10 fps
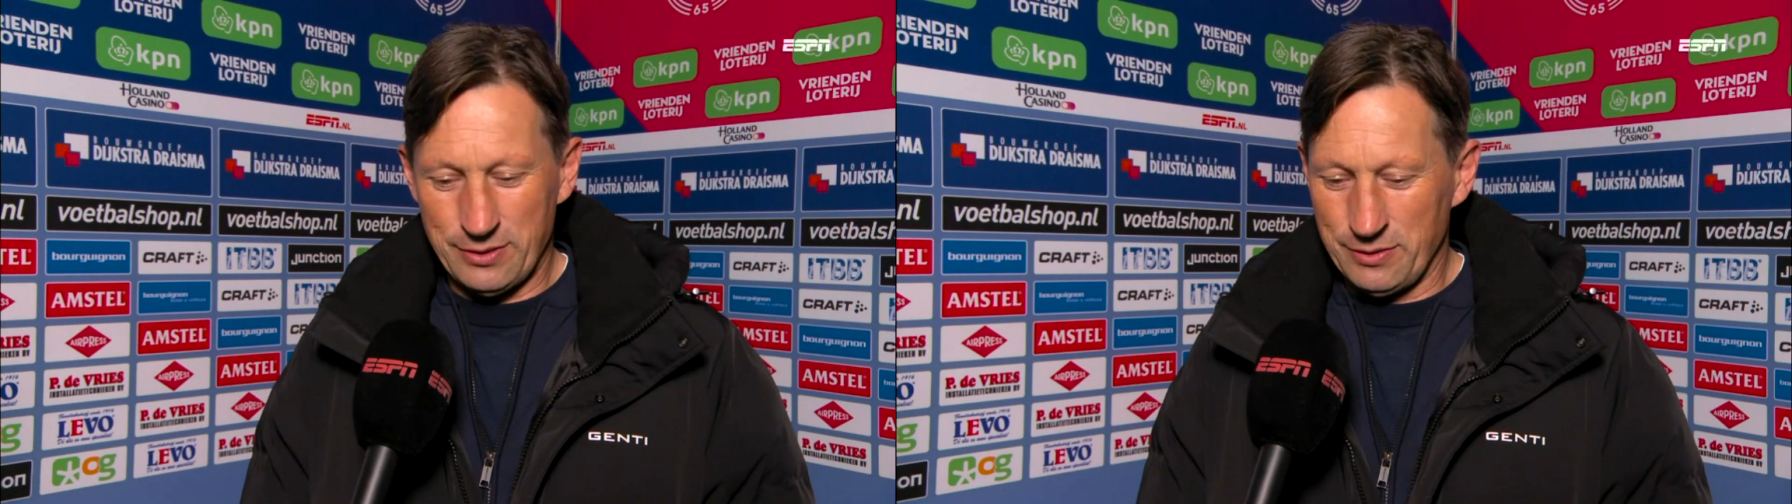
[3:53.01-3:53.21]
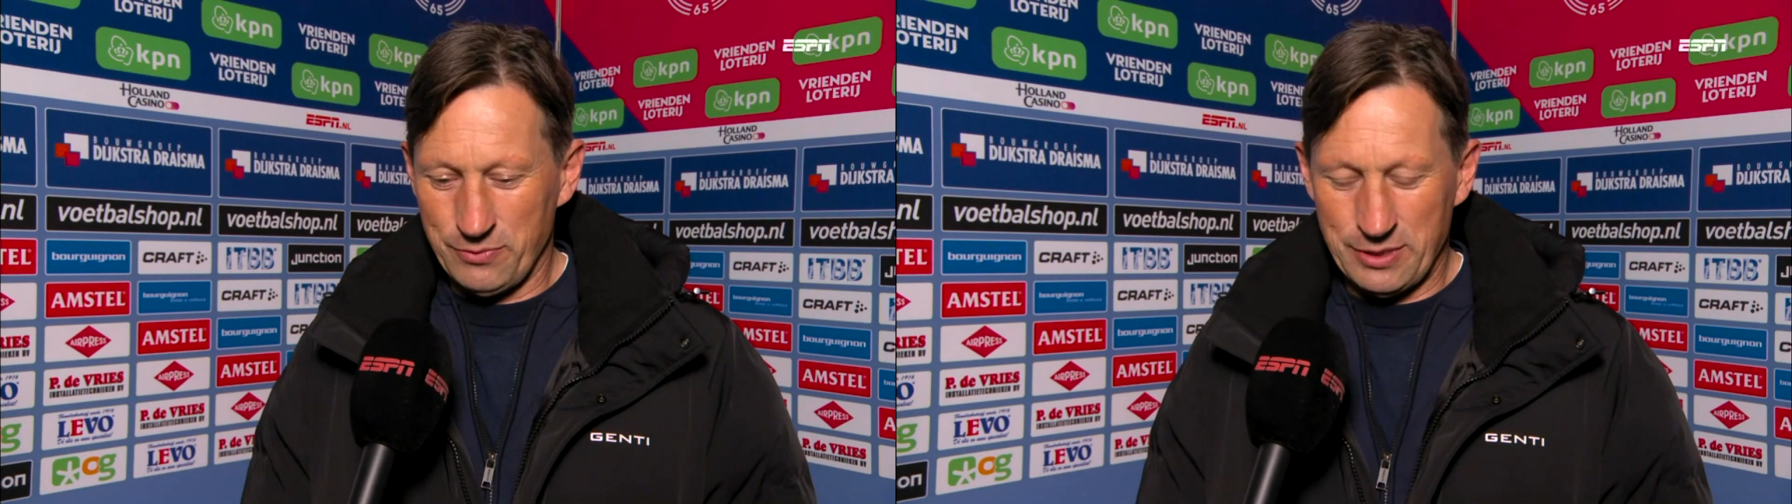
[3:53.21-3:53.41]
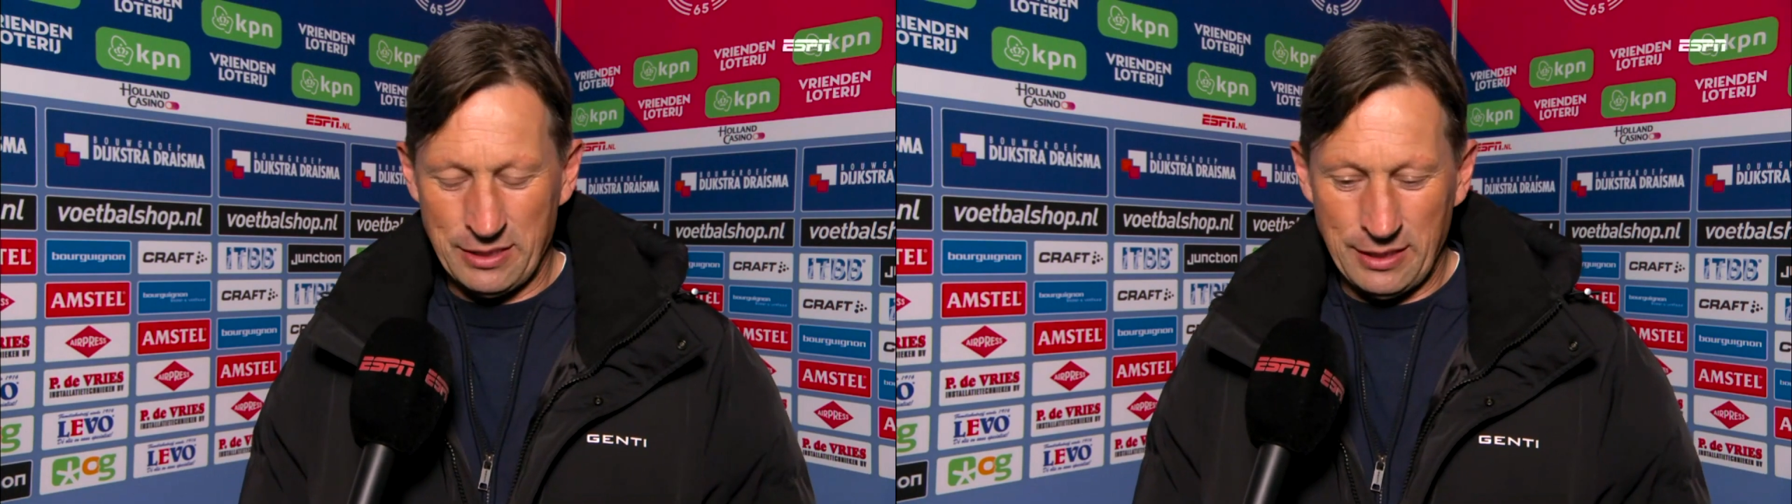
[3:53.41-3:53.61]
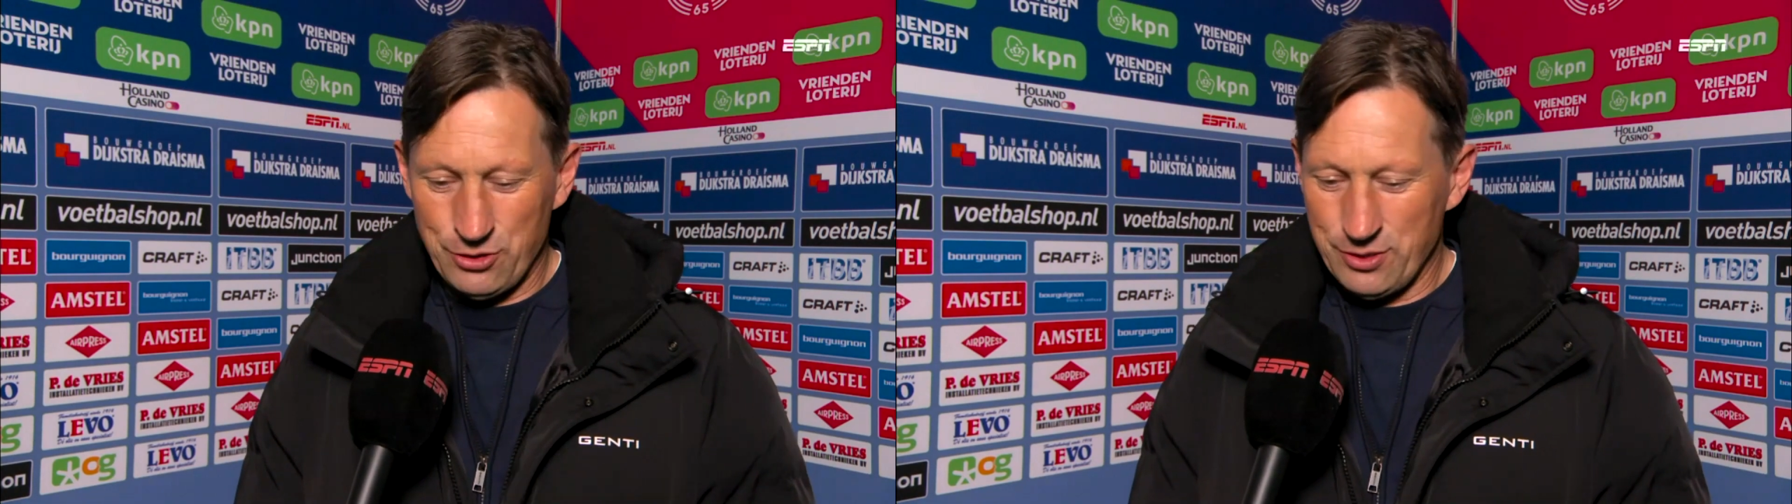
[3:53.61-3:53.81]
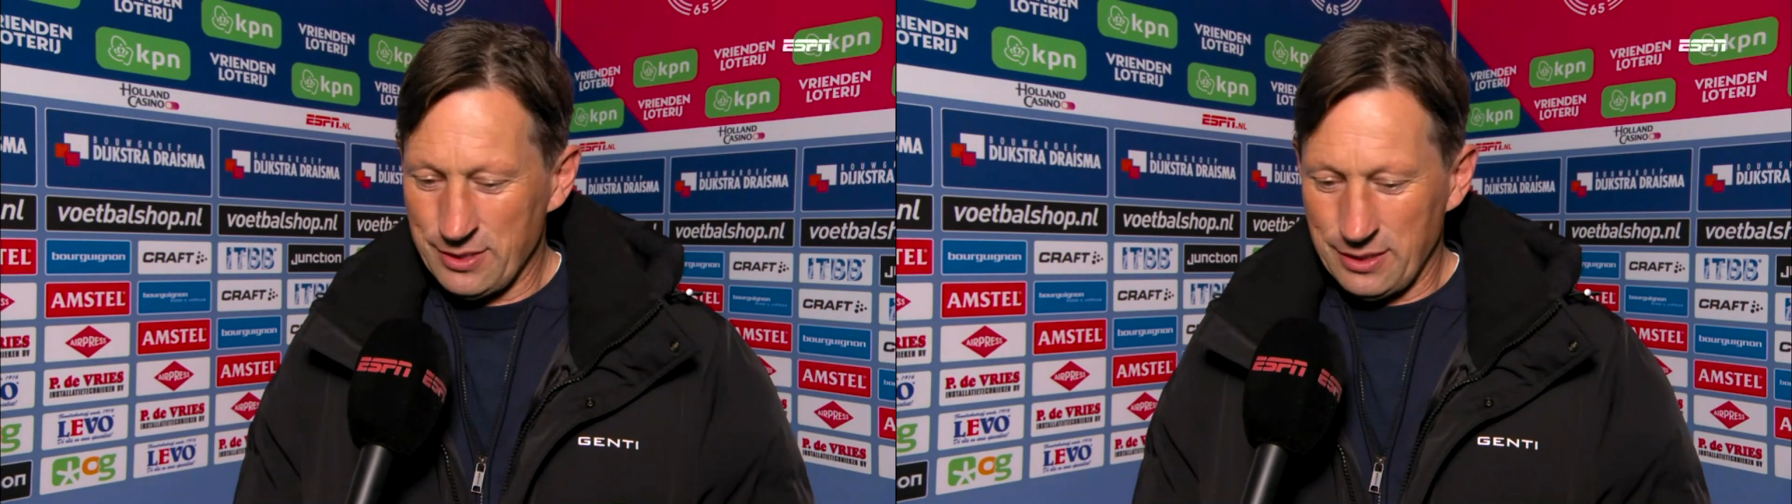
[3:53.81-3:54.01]
the
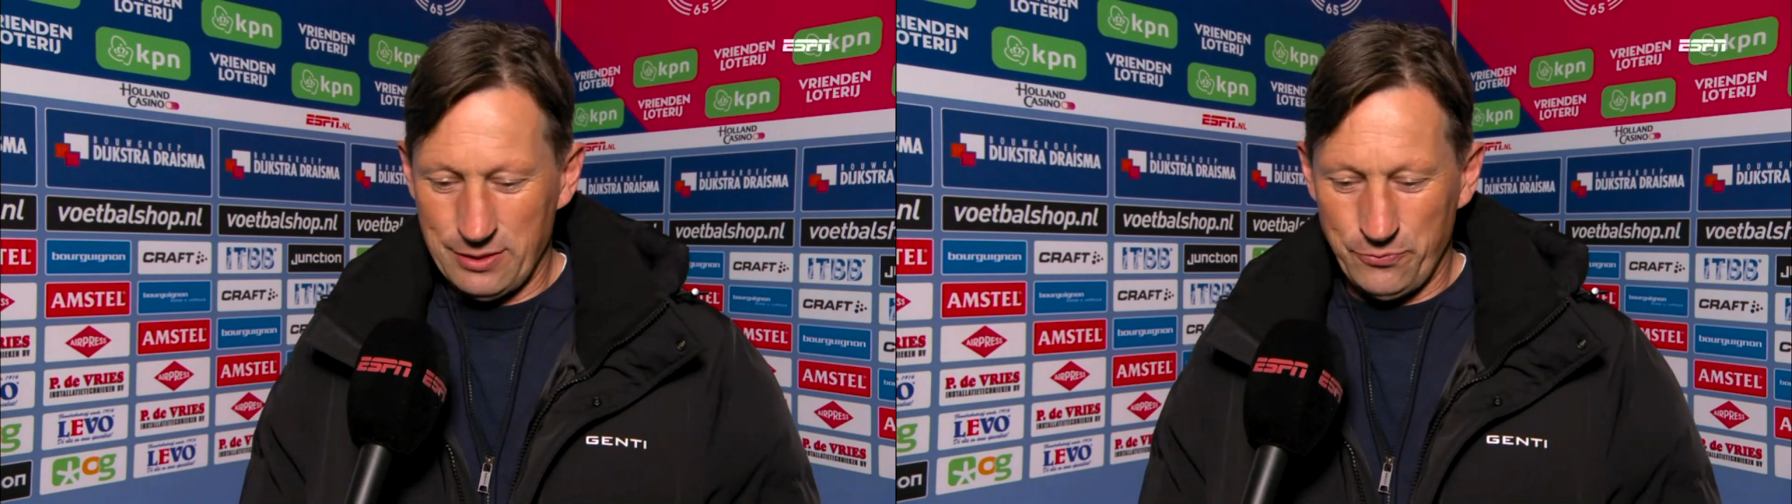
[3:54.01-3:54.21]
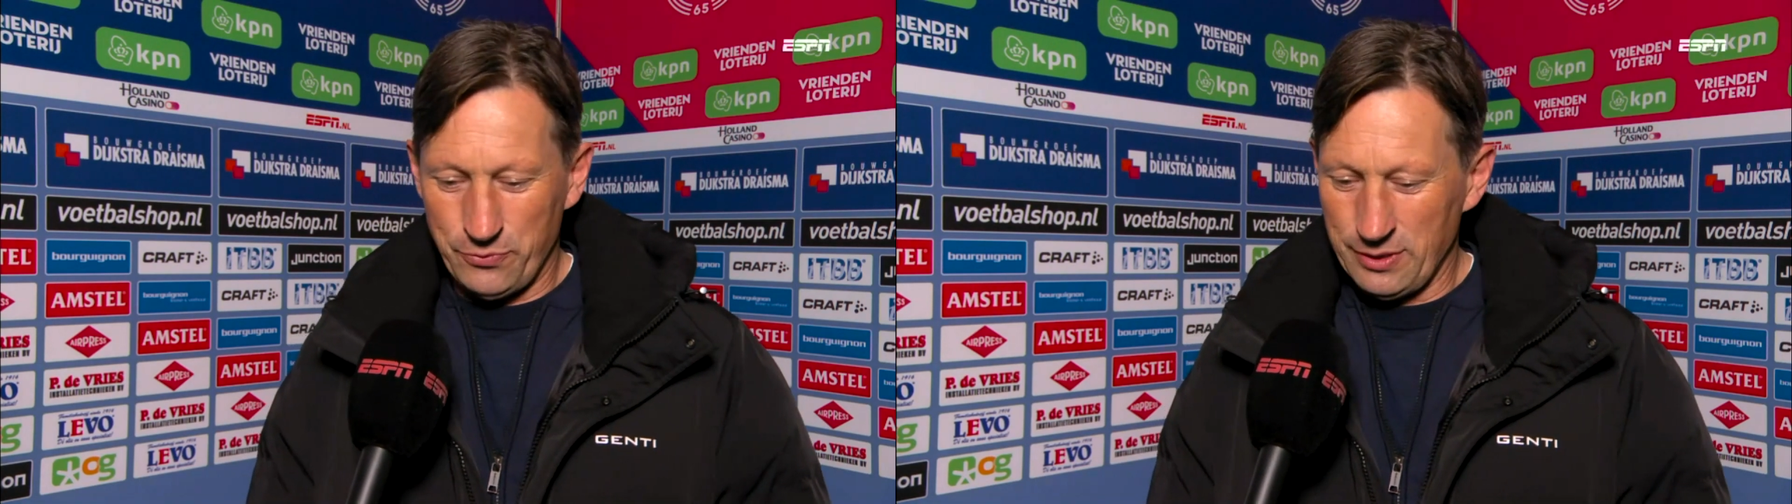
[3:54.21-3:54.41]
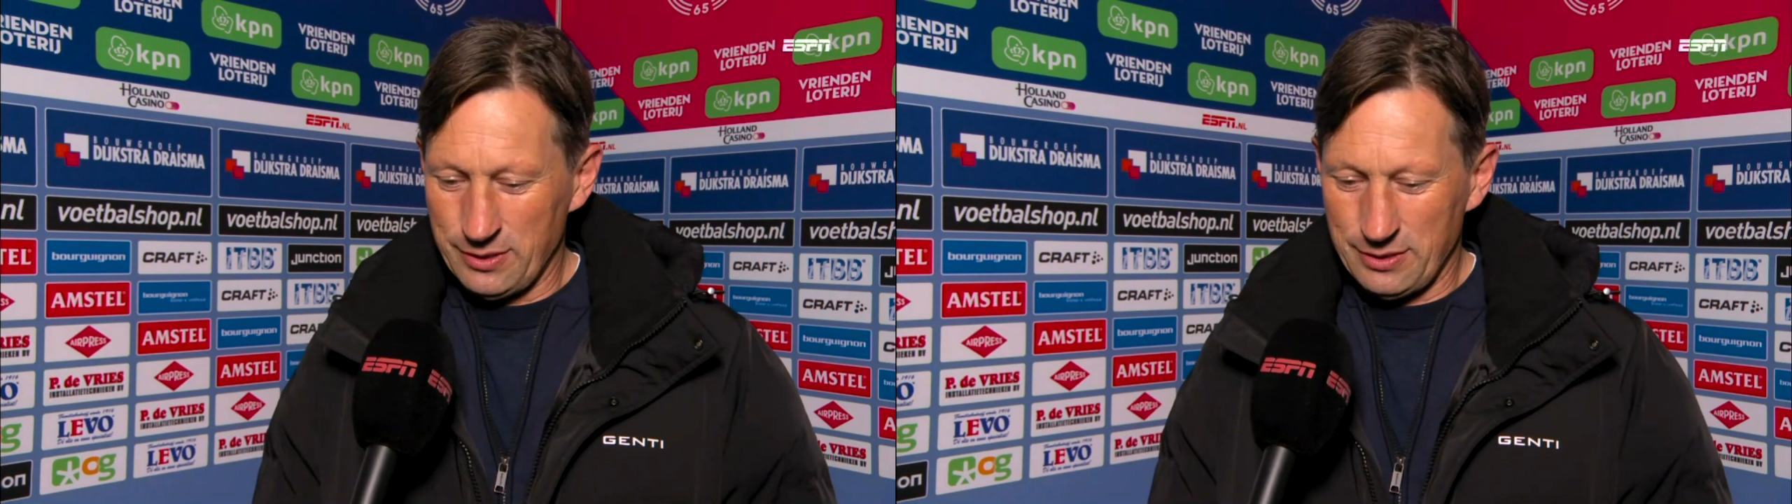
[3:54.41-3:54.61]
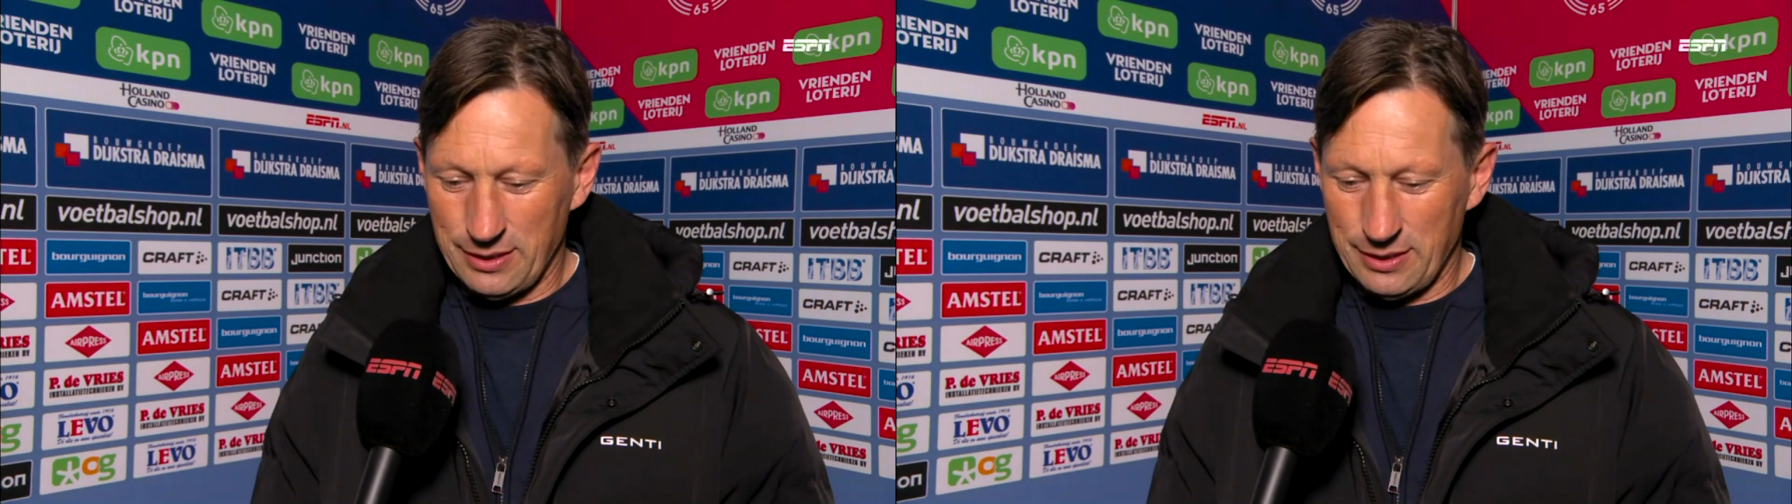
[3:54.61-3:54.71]
touches are different.